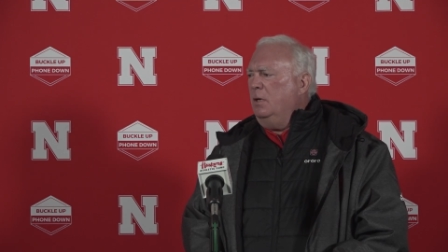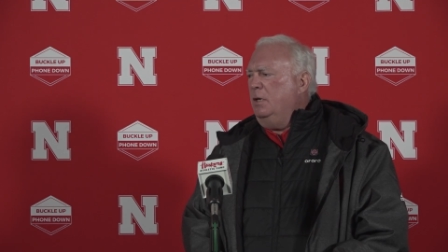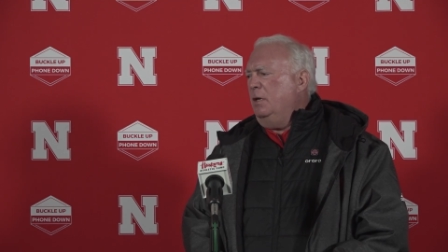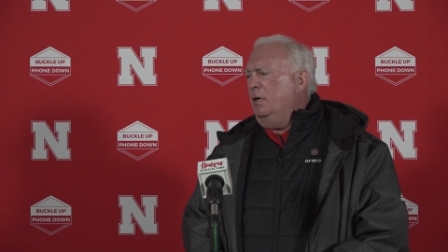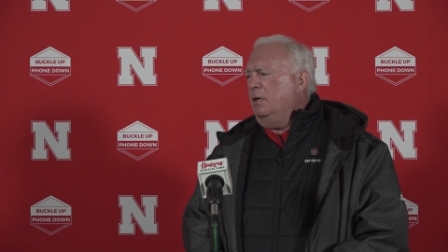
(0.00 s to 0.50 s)
in
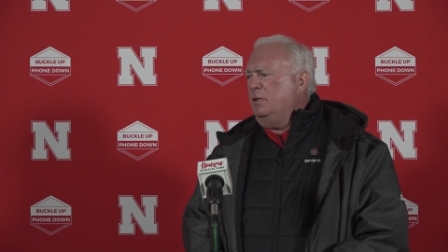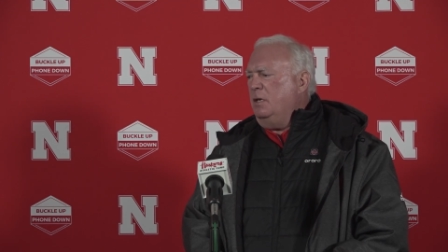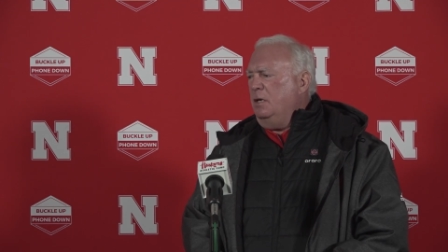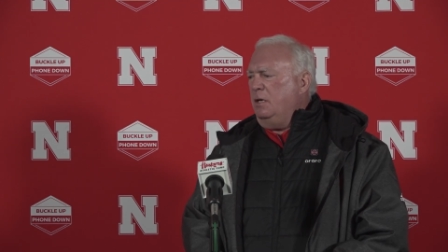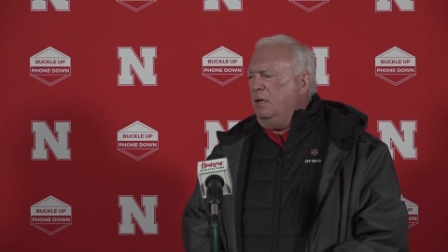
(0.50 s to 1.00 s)
the in the,
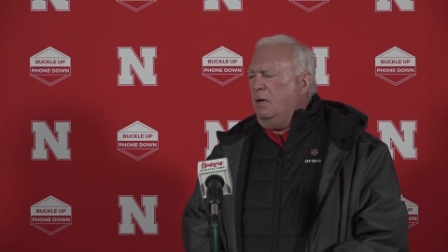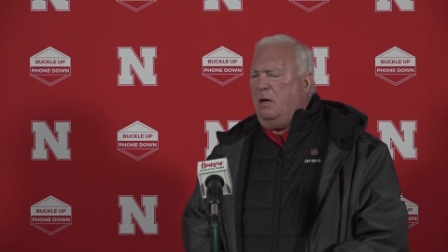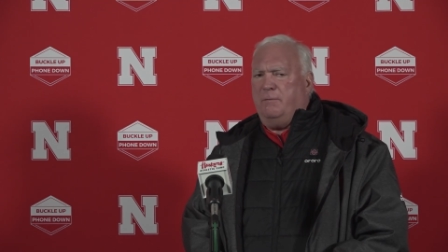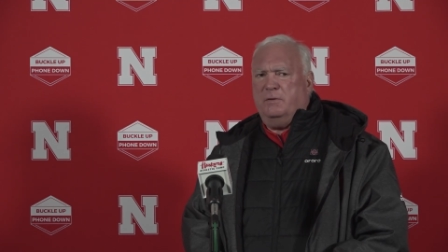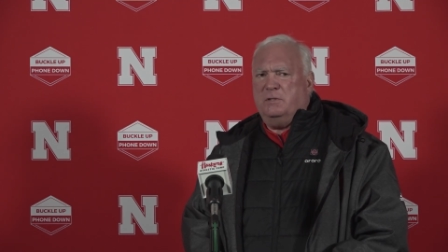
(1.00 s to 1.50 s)
in the
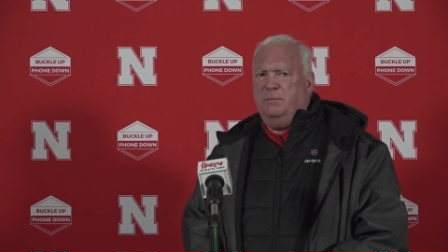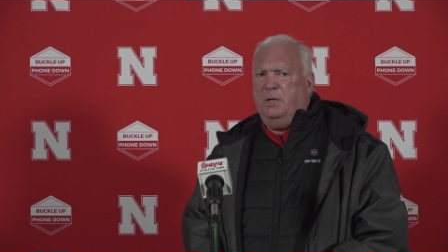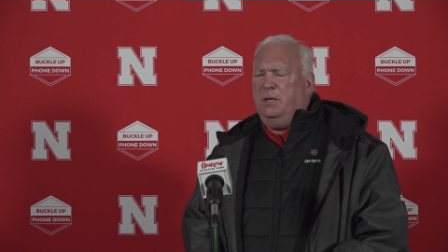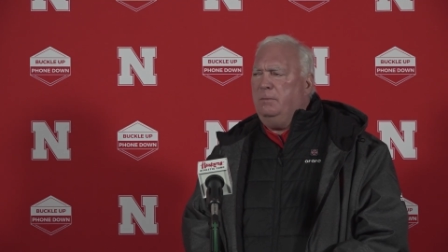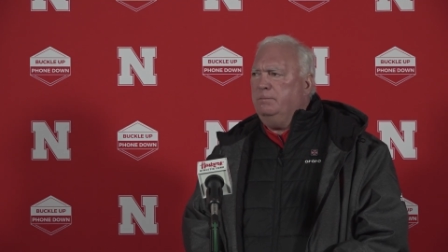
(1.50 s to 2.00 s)
uh, offensive
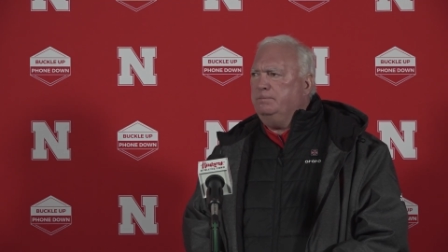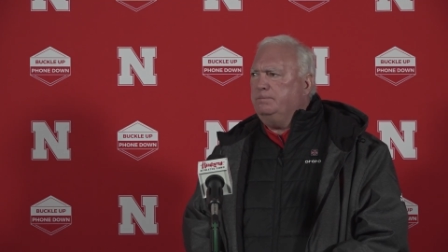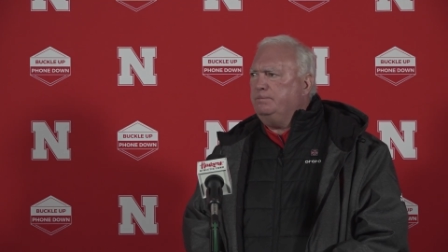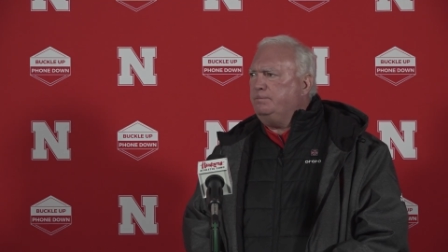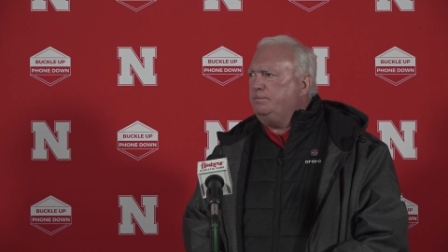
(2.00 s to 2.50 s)
meeting.
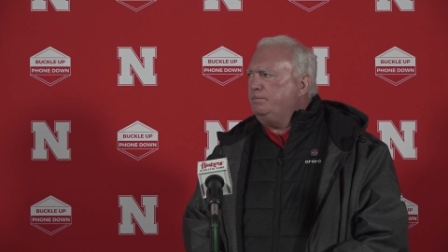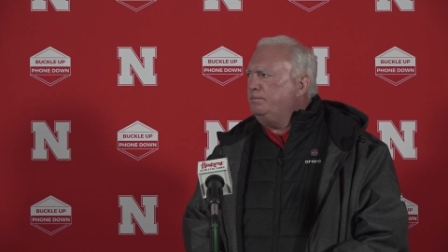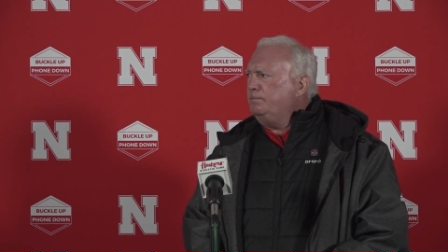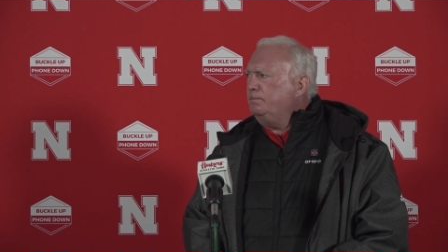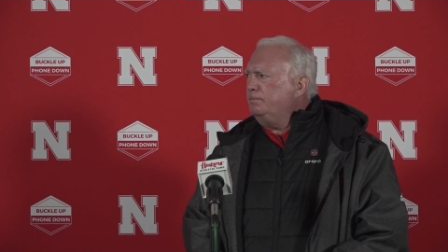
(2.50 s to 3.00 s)
Did you ever
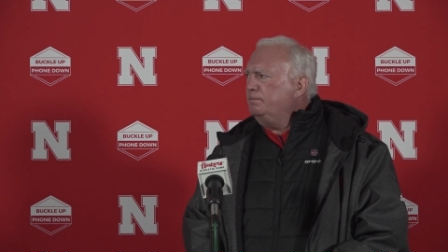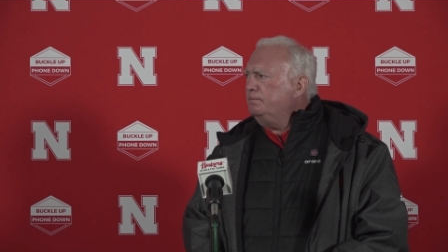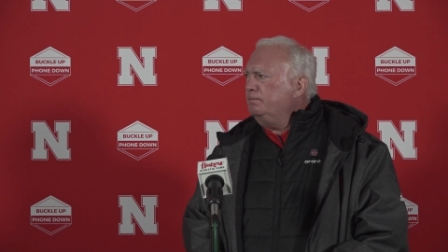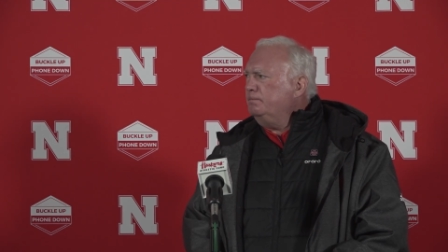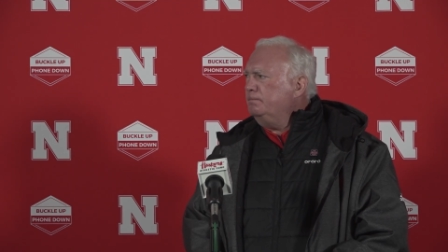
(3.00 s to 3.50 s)
face
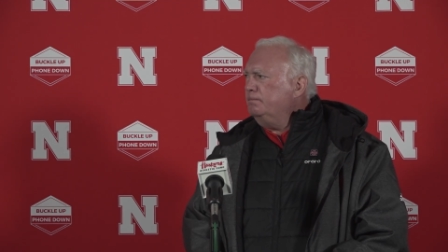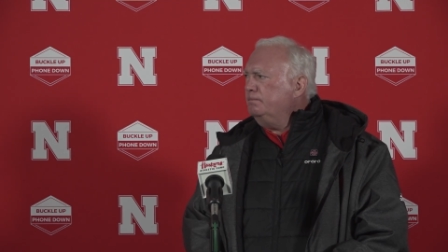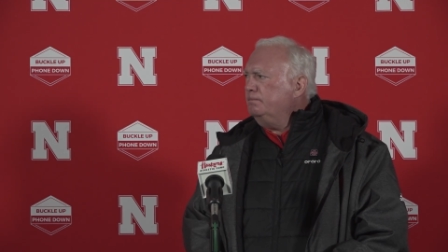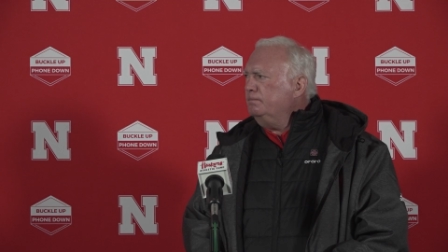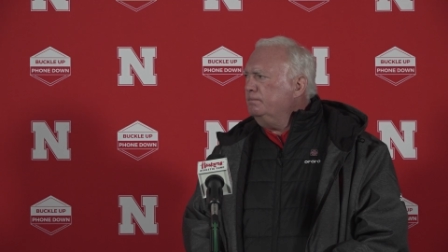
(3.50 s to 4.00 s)
uh, Jim
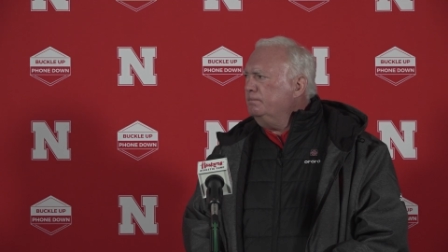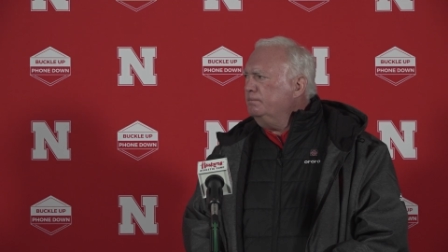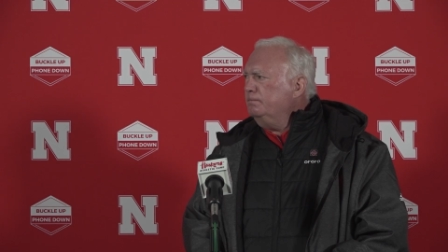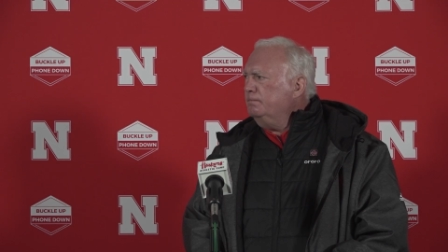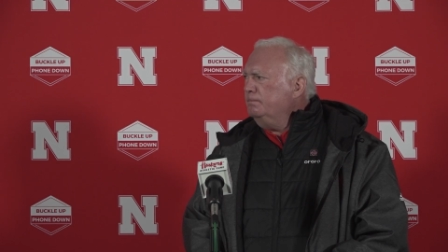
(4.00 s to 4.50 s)
Leonhard
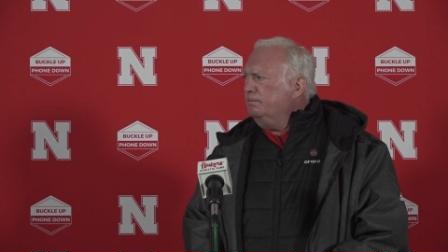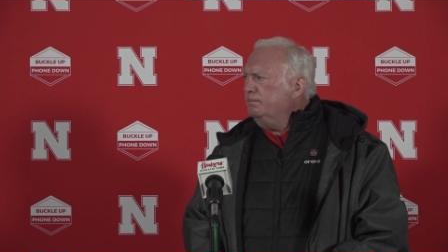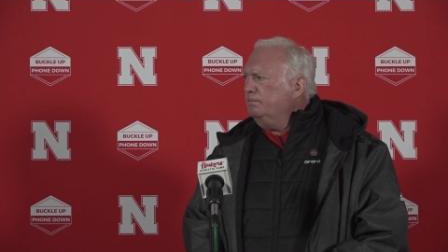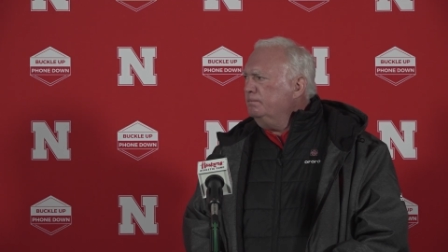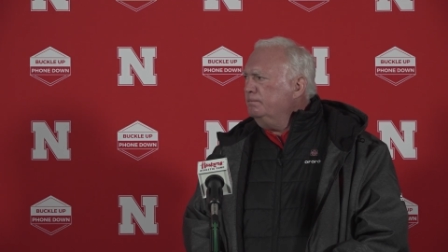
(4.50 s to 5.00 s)
when you
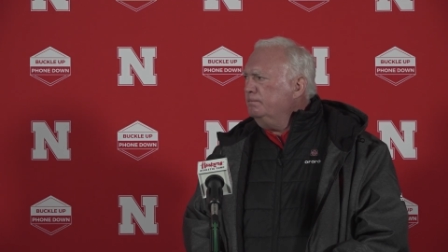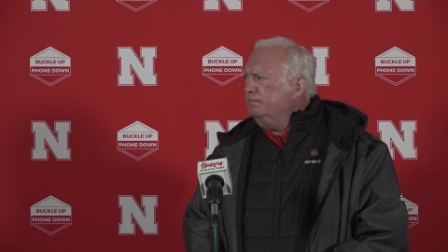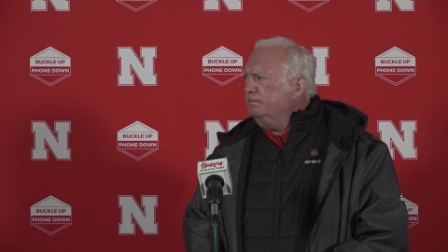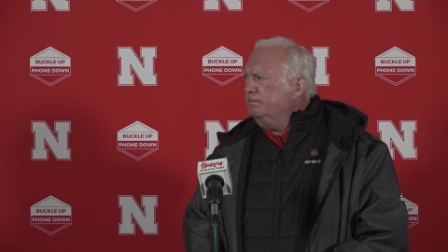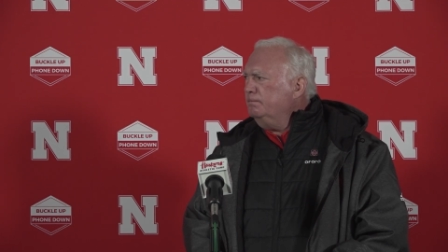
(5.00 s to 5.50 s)
were uh,
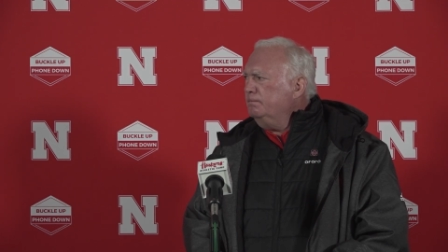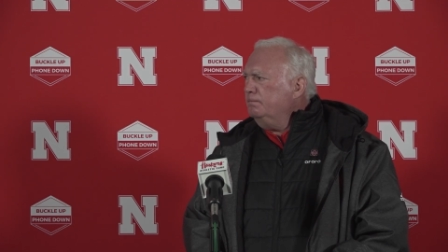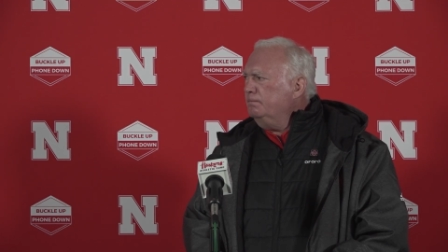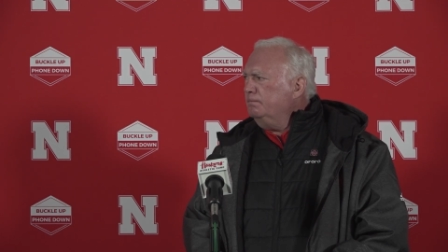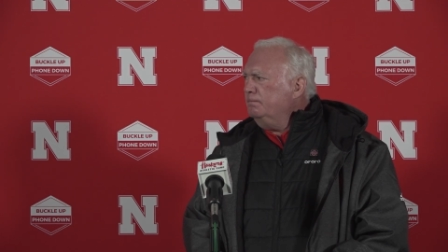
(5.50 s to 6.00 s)
coach in
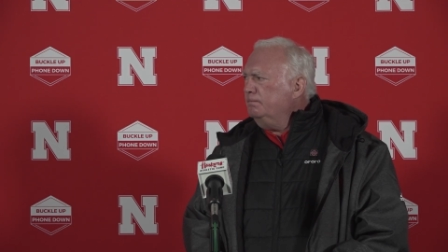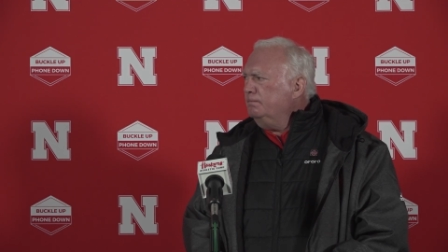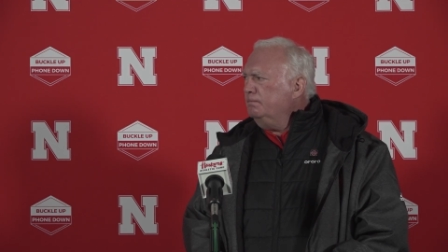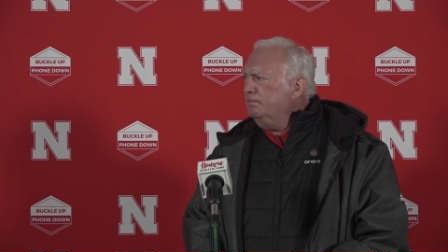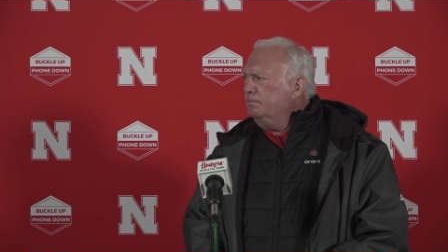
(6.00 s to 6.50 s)
the NFL,
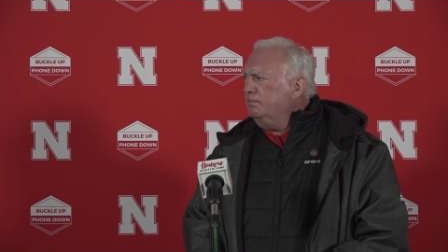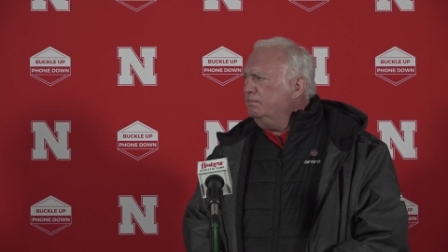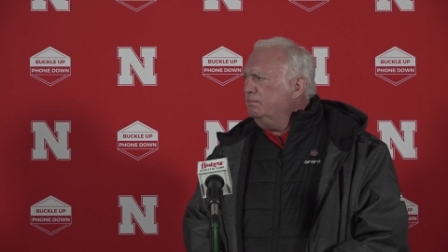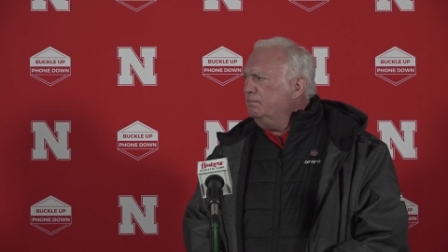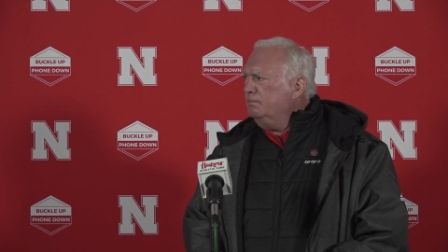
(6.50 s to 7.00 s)
and what do
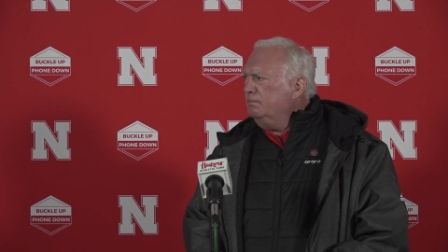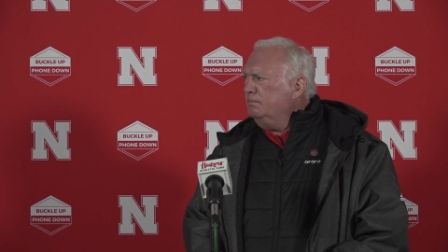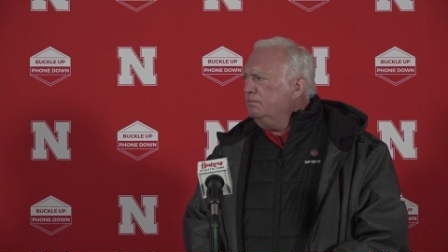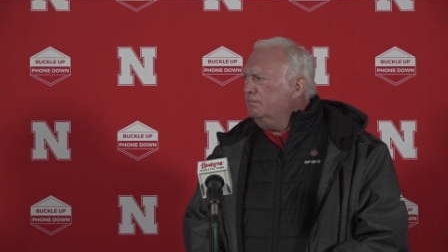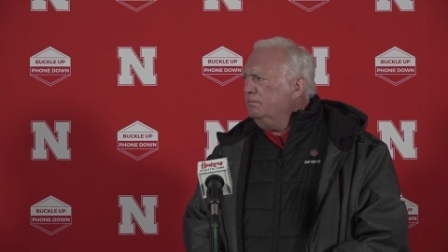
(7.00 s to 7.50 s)
you think of
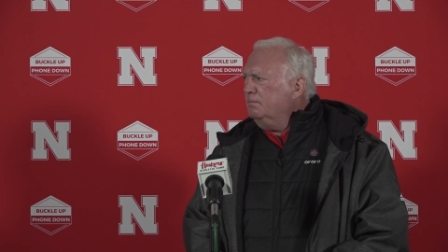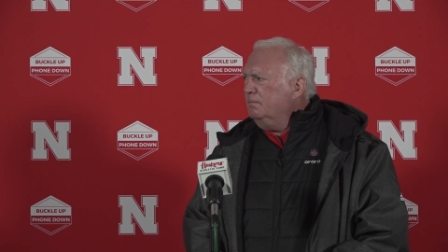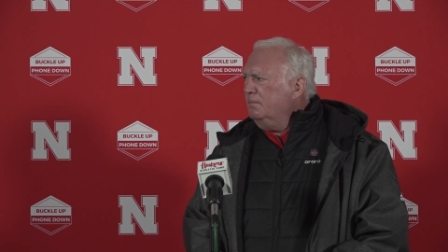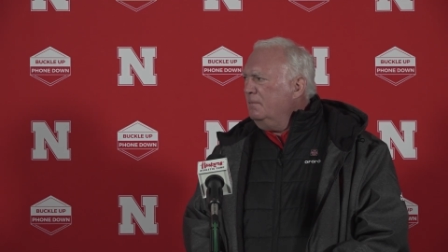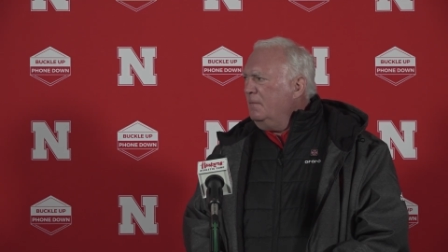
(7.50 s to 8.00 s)
his
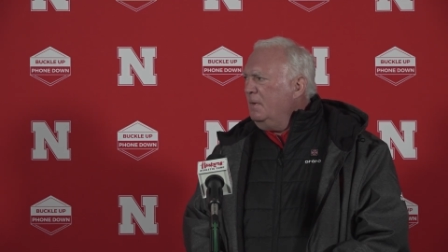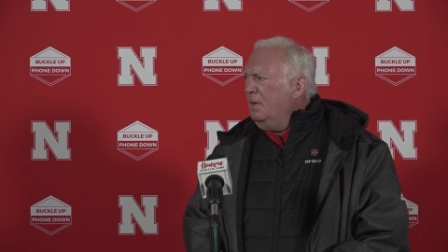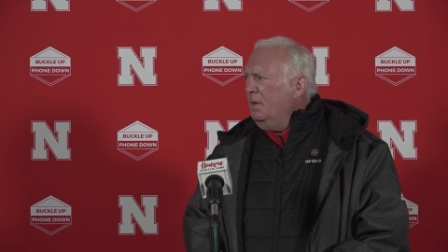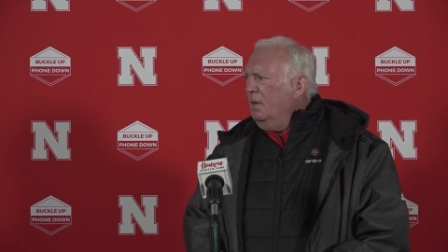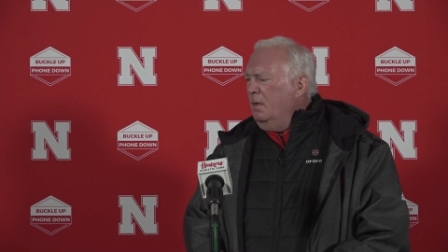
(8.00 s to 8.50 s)
defense at
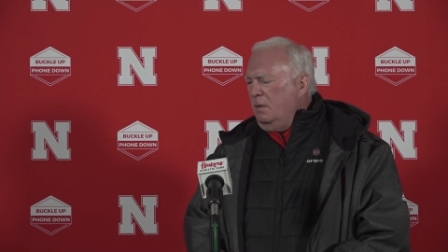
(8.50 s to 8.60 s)
Wisconsin?